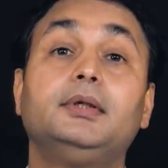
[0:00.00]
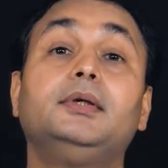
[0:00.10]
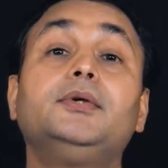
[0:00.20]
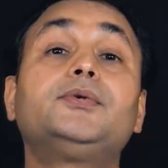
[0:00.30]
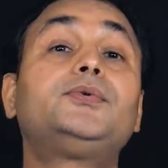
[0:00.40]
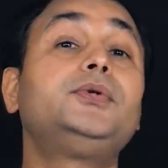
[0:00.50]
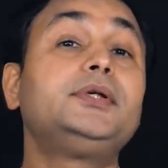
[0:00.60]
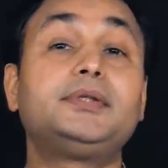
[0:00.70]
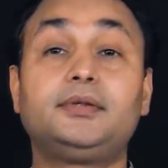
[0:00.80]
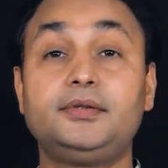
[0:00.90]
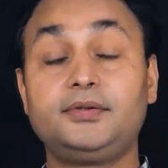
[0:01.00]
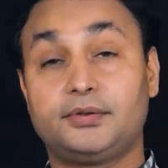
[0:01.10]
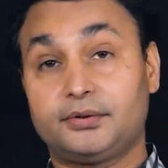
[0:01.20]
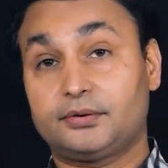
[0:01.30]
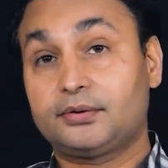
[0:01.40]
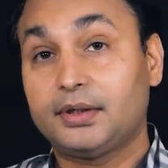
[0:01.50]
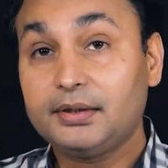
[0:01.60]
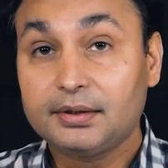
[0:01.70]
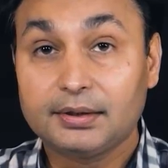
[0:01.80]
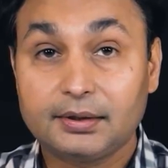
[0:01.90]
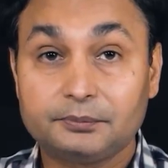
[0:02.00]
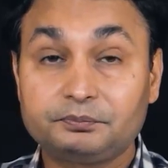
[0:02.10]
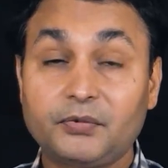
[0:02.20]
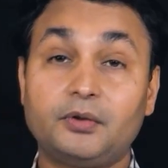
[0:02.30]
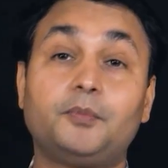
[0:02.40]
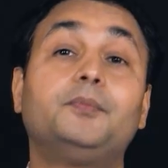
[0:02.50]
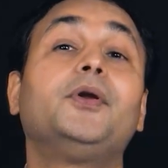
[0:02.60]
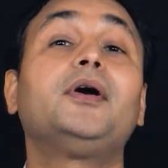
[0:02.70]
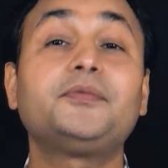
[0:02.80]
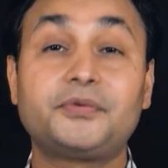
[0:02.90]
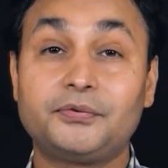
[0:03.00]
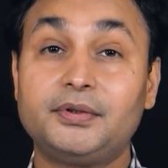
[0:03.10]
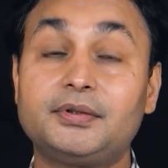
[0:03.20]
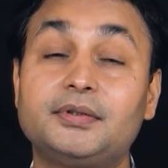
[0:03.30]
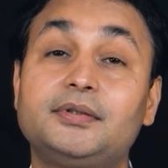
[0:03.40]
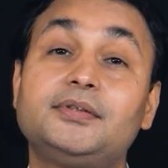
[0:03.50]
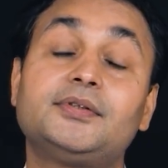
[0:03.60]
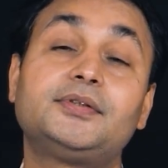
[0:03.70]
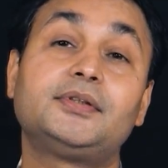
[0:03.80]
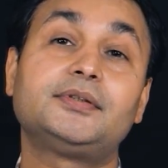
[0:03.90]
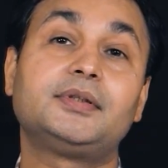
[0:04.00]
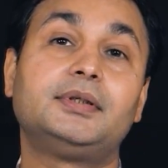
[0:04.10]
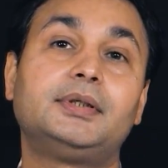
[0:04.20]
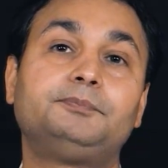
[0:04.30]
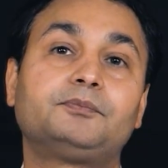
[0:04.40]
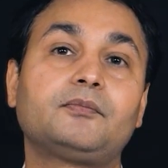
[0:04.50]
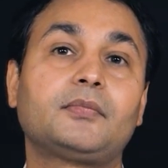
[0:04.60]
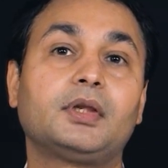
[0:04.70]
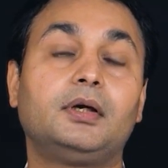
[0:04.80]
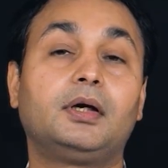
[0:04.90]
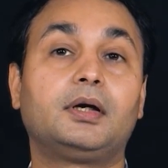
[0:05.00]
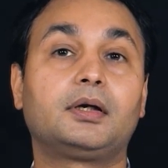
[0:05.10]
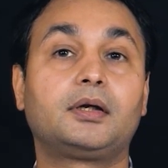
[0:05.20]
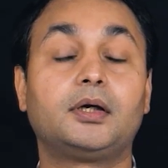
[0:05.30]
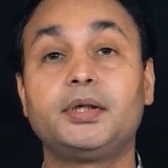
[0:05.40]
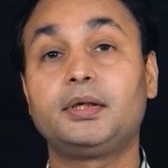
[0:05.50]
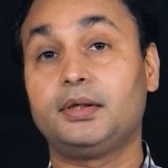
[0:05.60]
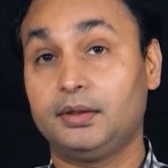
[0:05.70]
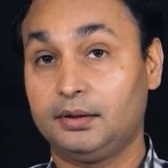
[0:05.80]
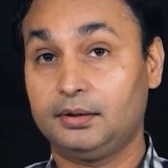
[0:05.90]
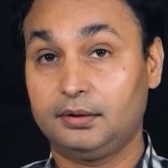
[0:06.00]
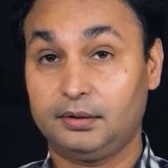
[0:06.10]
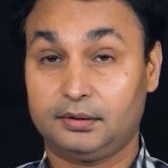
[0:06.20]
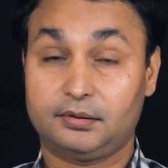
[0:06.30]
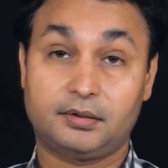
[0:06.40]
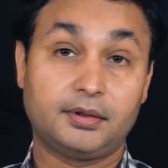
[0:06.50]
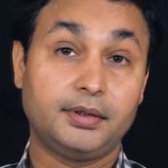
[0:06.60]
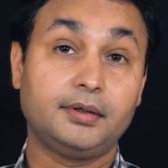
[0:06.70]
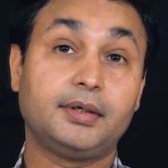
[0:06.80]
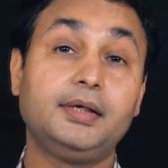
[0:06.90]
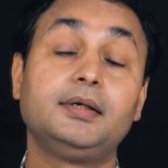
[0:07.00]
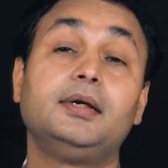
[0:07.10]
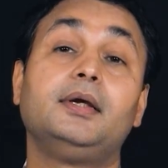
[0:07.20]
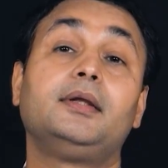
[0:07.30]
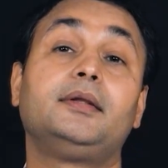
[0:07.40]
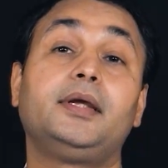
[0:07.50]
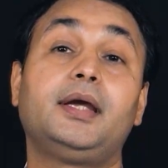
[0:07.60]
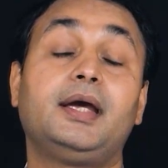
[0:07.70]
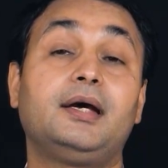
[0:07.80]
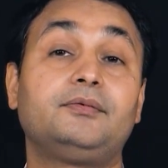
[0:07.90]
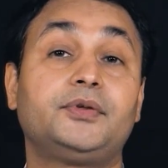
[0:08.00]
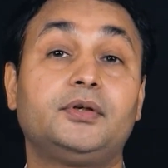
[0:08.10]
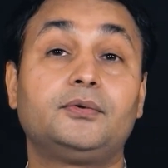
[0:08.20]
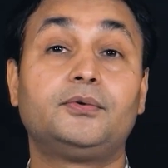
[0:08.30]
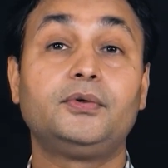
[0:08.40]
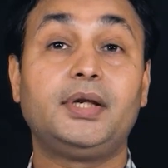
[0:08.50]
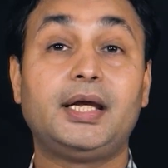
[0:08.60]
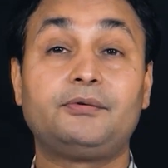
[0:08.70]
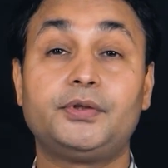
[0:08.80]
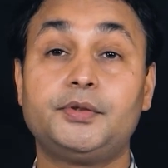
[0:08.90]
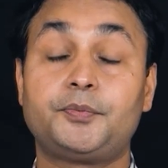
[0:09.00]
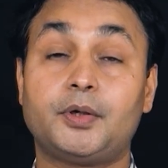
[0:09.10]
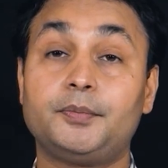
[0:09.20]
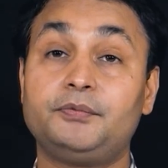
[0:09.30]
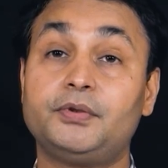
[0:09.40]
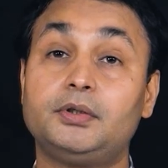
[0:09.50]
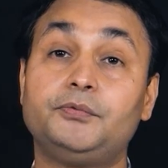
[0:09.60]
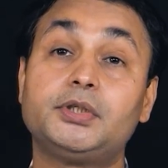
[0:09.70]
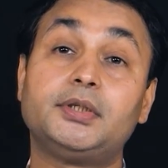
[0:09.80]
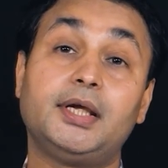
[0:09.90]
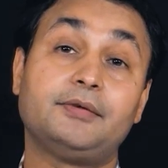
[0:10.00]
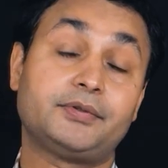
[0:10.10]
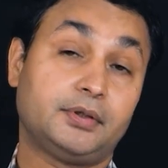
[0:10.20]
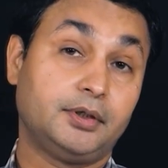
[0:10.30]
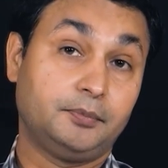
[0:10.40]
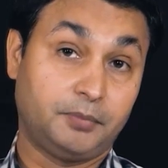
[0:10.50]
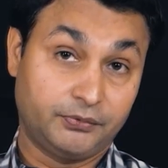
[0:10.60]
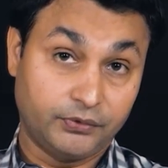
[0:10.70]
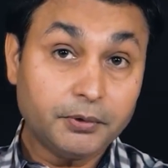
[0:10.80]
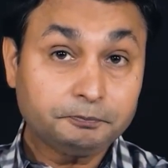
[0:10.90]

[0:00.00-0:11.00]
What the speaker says: students and researchers, right? A lot of students and researchers are coming here studying, right? They have their own languages probably which they have studied before,